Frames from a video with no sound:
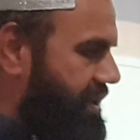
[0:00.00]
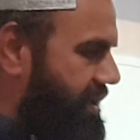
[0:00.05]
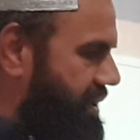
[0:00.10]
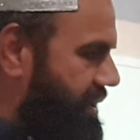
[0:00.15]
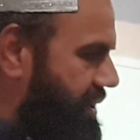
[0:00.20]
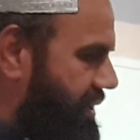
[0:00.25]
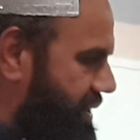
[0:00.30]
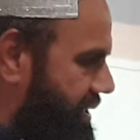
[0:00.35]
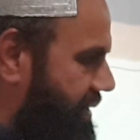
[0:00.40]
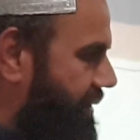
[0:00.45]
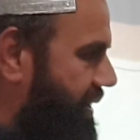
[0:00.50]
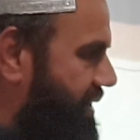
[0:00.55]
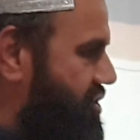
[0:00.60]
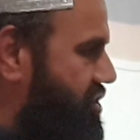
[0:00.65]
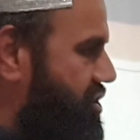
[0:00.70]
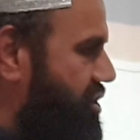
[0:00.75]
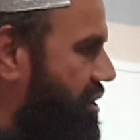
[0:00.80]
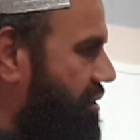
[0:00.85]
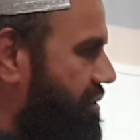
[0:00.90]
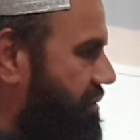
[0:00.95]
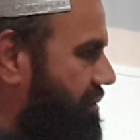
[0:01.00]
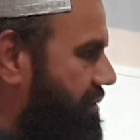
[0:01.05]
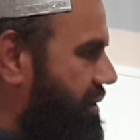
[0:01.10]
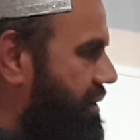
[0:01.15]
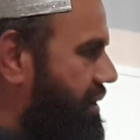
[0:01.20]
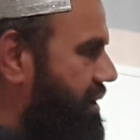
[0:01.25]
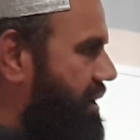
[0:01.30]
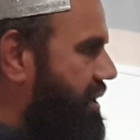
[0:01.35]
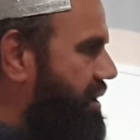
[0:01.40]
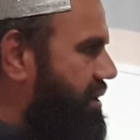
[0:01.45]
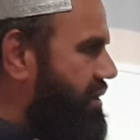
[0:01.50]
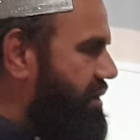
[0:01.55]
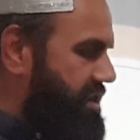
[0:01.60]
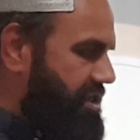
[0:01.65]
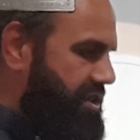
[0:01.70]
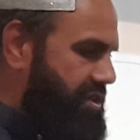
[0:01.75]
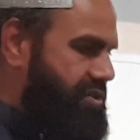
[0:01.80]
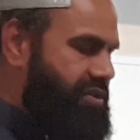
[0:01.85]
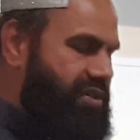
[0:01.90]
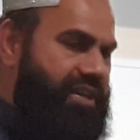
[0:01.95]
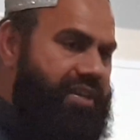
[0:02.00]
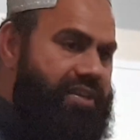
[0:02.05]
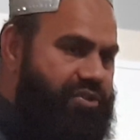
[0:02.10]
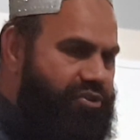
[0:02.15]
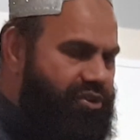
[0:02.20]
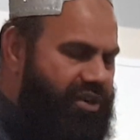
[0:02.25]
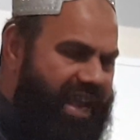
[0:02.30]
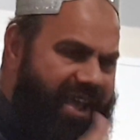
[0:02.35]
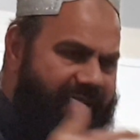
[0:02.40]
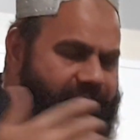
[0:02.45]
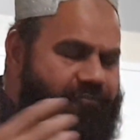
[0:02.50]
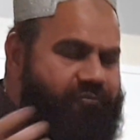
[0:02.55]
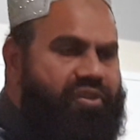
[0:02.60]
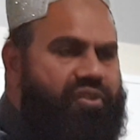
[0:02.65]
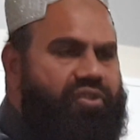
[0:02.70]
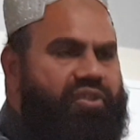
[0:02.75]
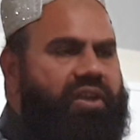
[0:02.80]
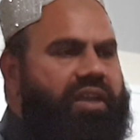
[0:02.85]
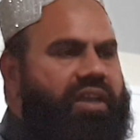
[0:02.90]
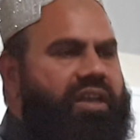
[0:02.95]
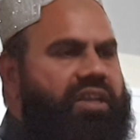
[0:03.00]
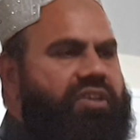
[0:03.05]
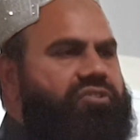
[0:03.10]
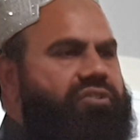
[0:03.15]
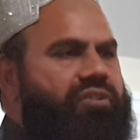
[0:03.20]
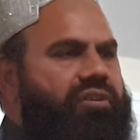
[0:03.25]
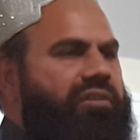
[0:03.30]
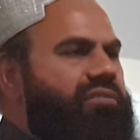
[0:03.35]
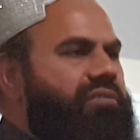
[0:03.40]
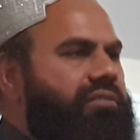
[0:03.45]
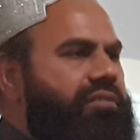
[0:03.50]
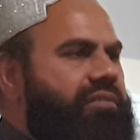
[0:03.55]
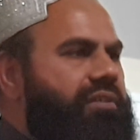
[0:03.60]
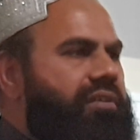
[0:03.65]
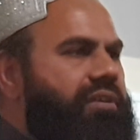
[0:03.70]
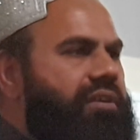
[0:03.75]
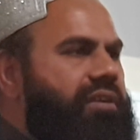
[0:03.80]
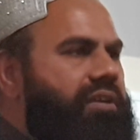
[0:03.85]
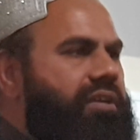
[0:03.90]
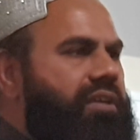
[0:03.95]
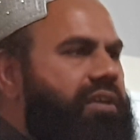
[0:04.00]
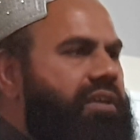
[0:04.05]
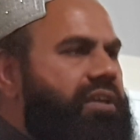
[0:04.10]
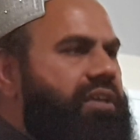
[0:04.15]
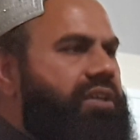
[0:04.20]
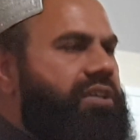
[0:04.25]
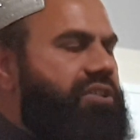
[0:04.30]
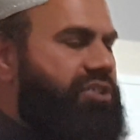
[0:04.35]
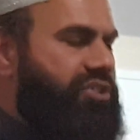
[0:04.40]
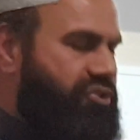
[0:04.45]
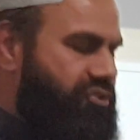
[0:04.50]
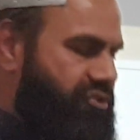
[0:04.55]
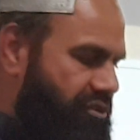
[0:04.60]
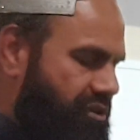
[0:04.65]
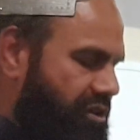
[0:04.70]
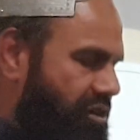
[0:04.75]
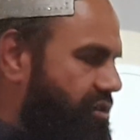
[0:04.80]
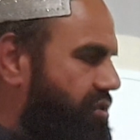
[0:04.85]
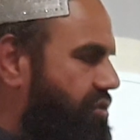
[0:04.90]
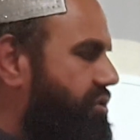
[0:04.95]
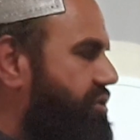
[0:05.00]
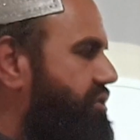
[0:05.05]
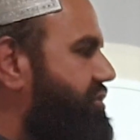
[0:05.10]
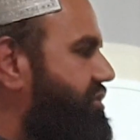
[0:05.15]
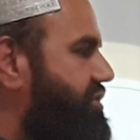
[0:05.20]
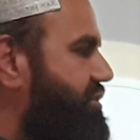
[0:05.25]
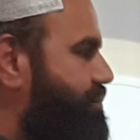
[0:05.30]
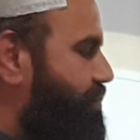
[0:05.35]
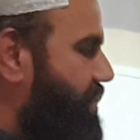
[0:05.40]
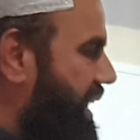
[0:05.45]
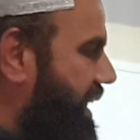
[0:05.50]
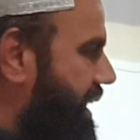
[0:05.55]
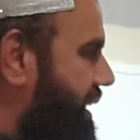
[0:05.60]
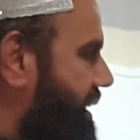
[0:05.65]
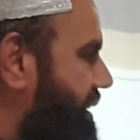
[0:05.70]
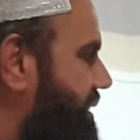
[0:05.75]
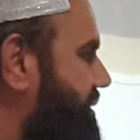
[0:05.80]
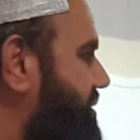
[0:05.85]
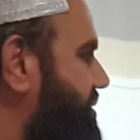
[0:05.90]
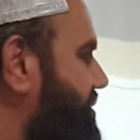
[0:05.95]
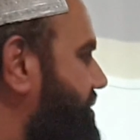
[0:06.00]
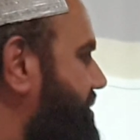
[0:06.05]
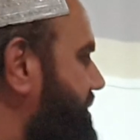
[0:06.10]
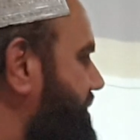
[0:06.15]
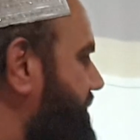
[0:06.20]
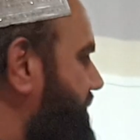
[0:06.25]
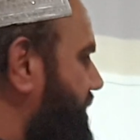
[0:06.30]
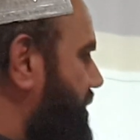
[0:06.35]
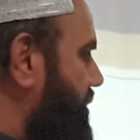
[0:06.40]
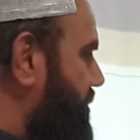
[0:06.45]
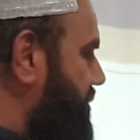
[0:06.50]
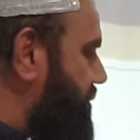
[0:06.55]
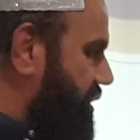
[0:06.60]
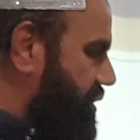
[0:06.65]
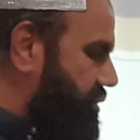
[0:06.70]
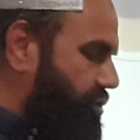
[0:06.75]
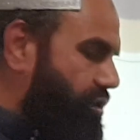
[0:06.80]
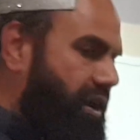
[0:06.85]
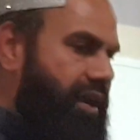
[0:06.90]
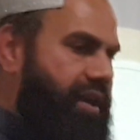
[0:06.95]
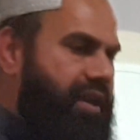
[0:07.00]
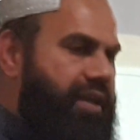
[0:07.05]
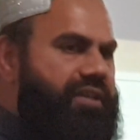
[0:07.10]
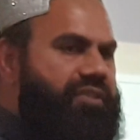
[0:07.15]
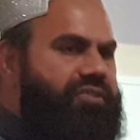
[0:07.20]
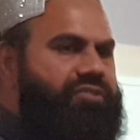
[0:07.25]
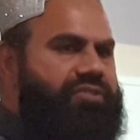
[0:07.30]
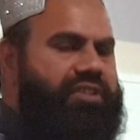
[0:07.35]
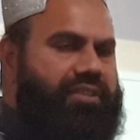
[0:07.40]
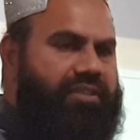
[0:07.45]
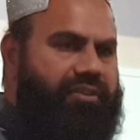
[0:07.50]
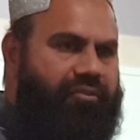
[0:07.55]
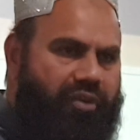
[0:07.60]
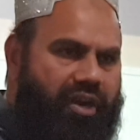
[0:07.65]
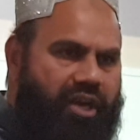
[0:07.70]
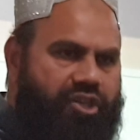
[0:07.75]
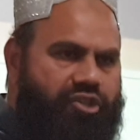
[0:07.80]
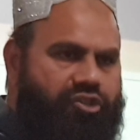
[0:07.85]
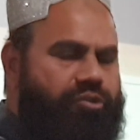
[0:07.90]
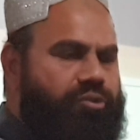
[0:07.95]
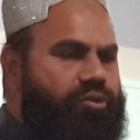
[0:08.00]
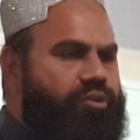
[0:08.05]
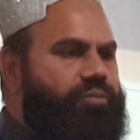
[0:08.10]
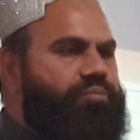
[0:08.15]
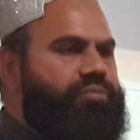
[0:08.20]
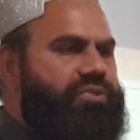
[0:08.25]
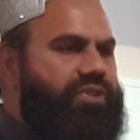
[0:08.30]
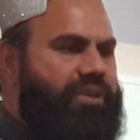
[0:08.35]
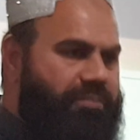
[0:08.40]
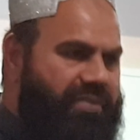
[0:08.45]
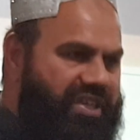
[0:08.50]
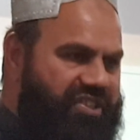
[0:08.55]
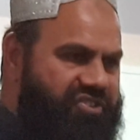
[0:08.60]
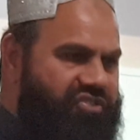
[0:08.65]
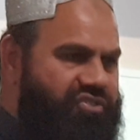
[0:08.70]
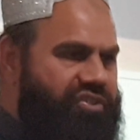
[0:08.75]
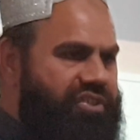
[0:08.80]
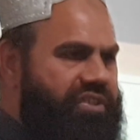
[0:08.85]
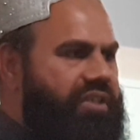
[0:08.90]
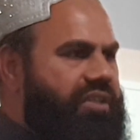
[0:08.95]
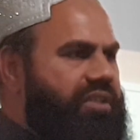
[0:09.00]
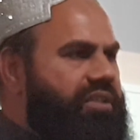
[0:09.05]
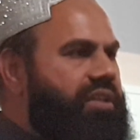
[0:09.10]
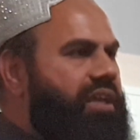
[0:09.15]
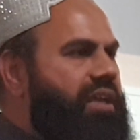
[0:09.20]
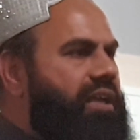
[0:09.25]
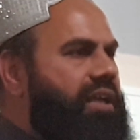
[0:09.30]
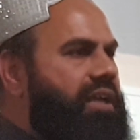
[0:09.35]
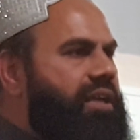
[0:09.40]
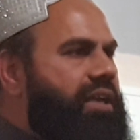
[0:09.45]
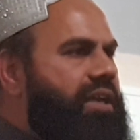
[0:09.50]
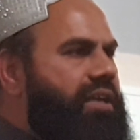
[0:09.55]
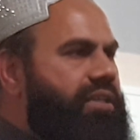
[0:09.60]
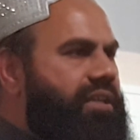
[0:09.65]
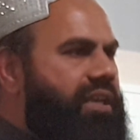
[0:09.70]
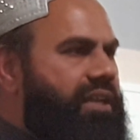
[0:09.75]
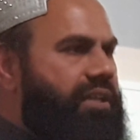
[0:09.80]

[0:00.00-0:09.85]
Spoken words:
He has his throne. He's got everything in his throne. his thrones, beds, toilets, and the washroom, the masjid, and